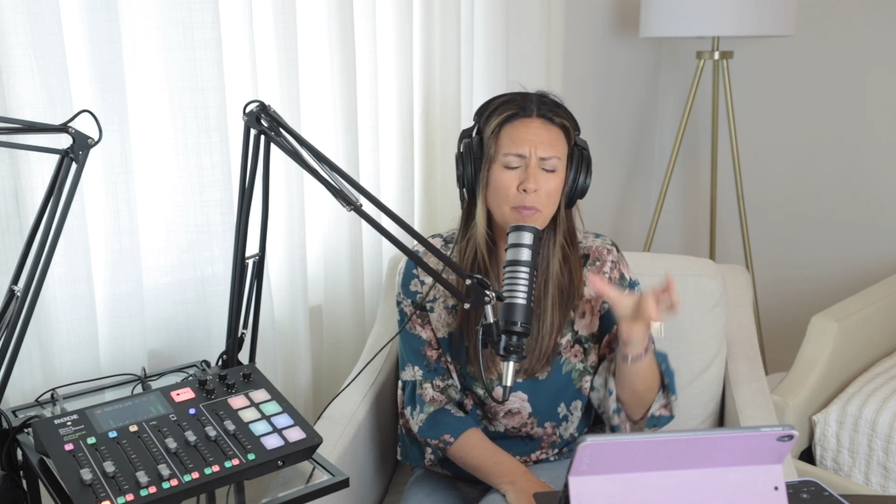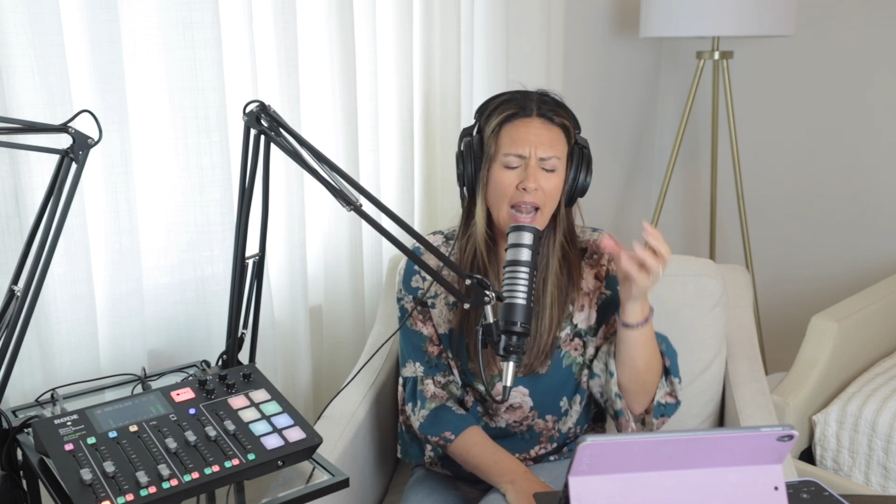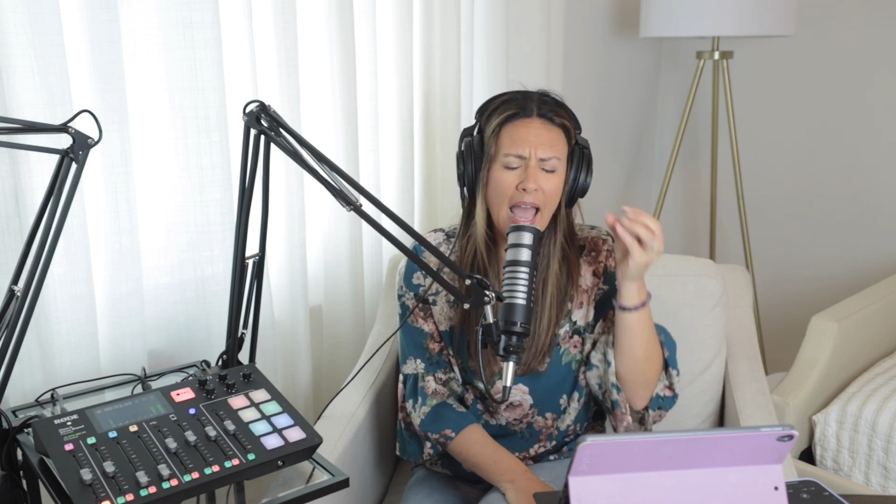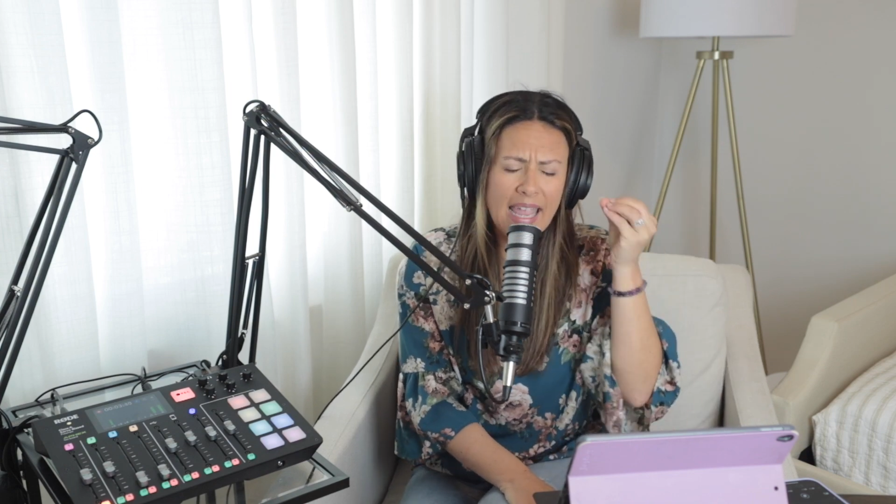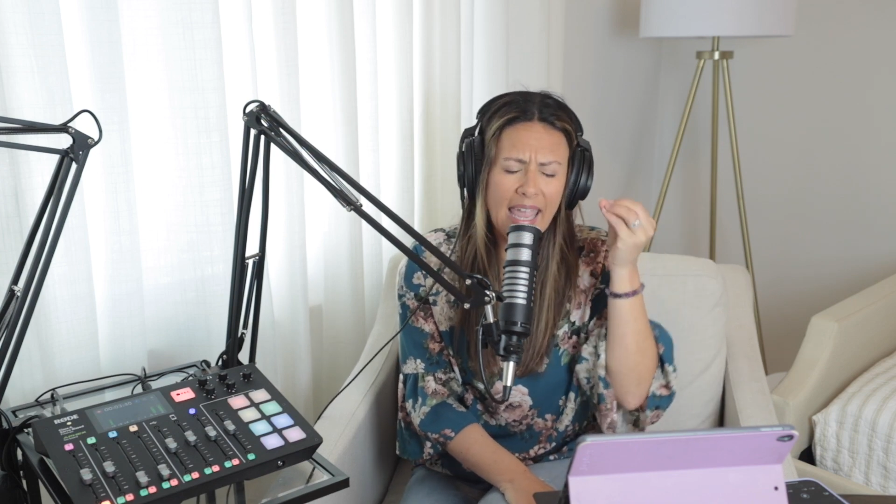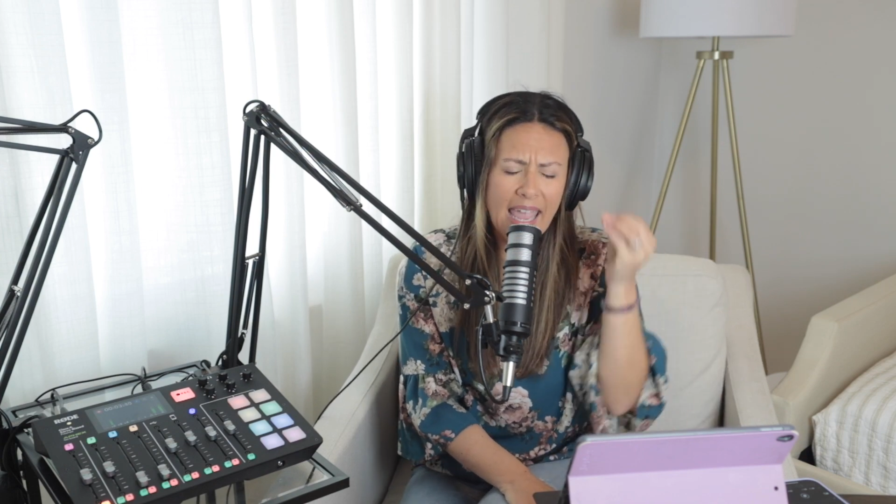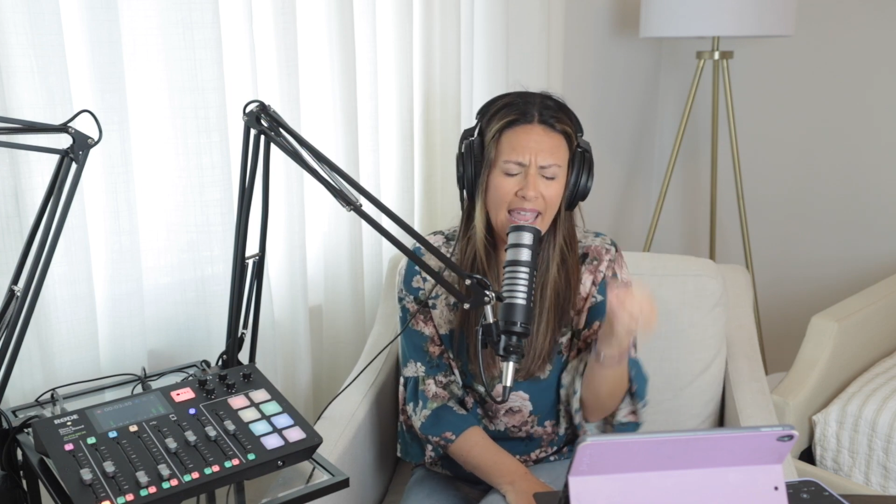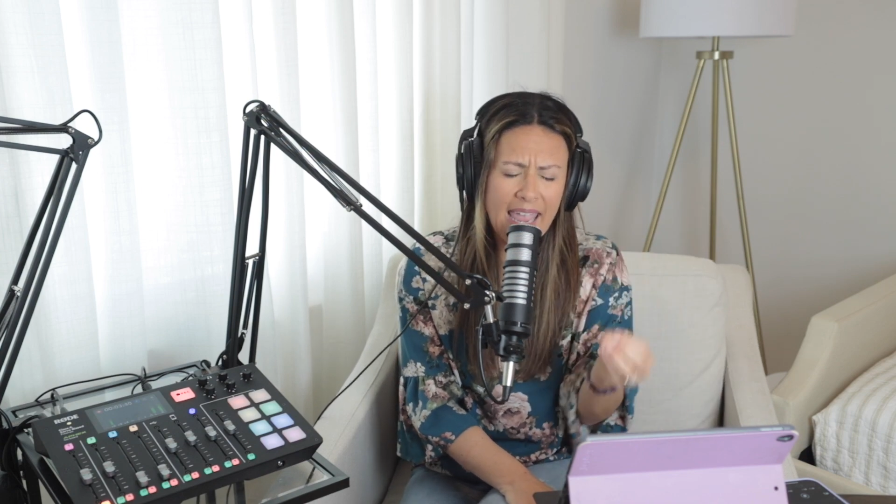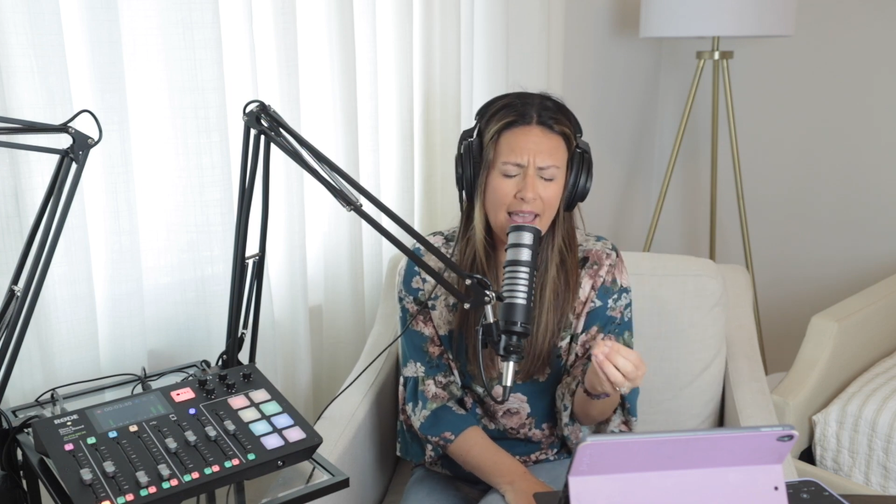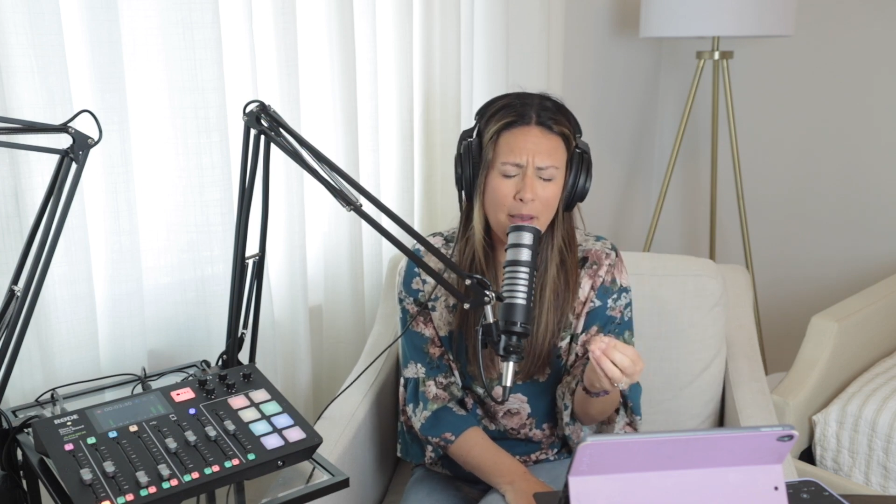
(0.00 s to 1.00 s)
but I
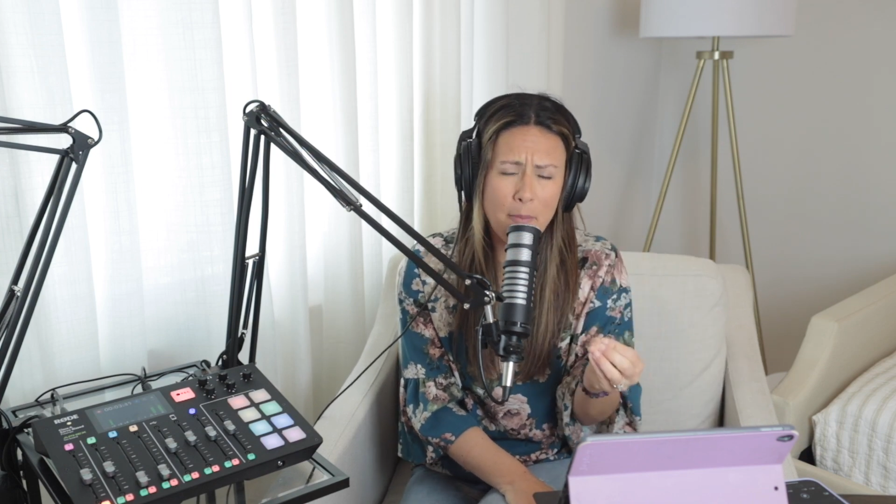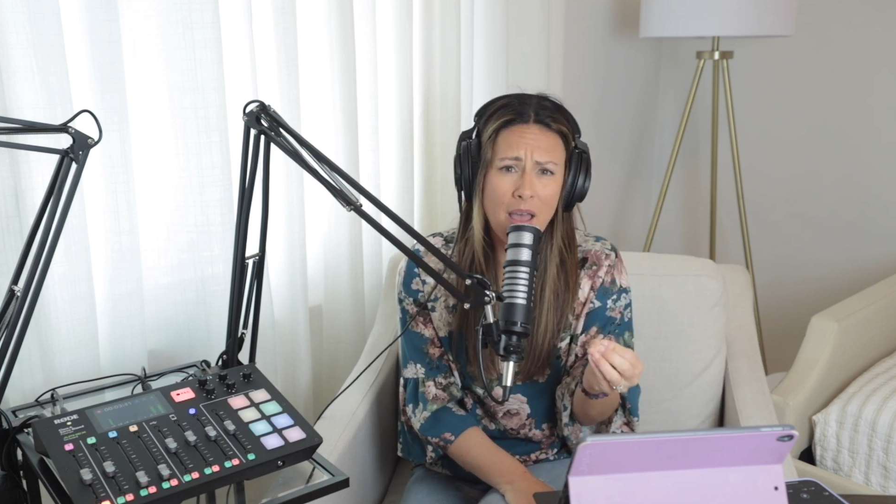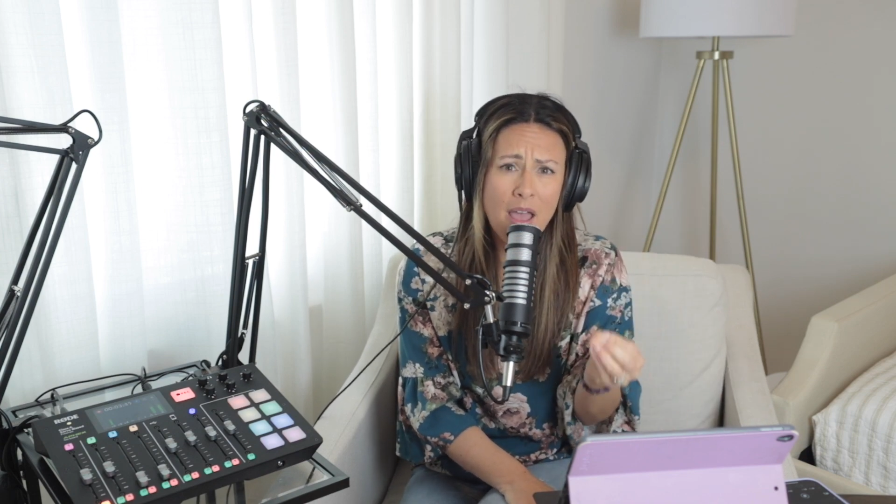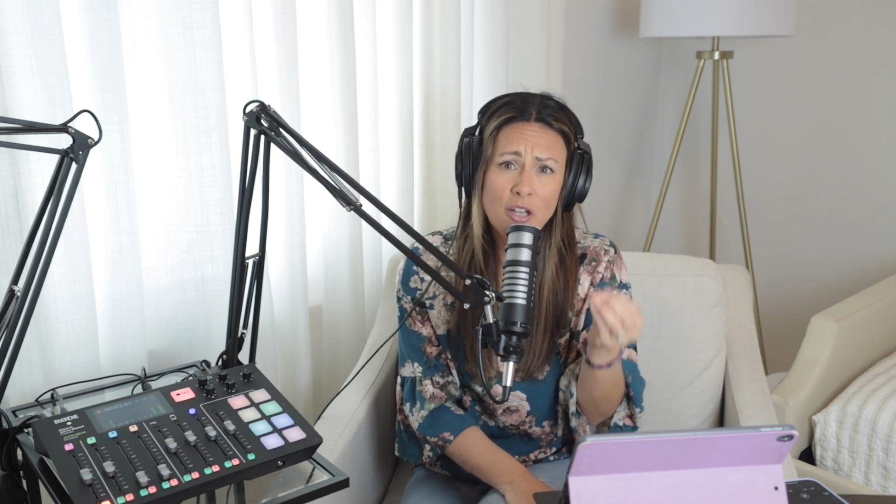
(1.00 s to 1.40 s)
am